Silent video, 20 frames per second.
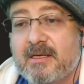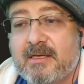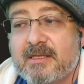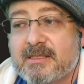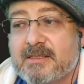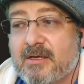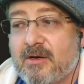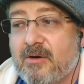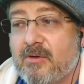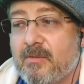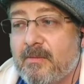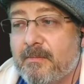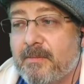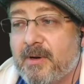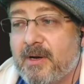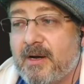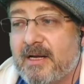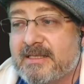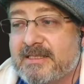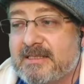So,
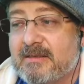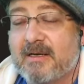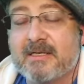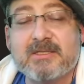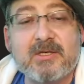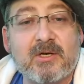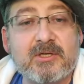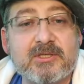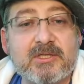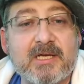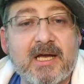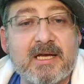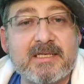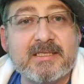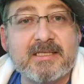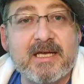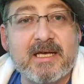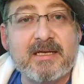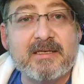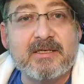but until I talk to you
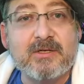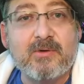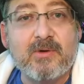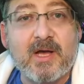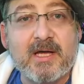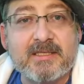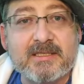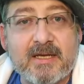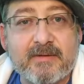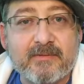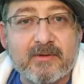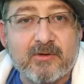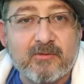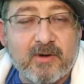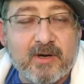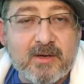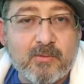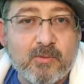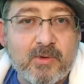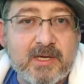guys again, you guys have a
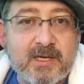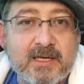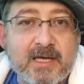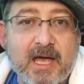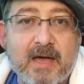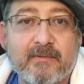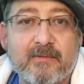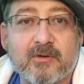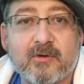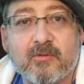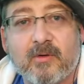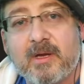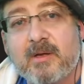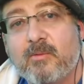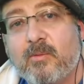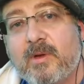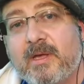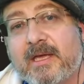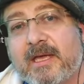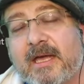great week. Have a great
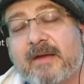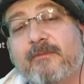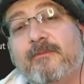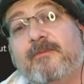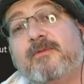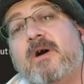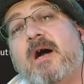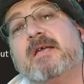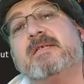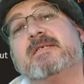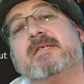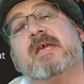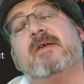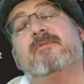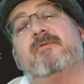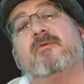weekend. Fly safe.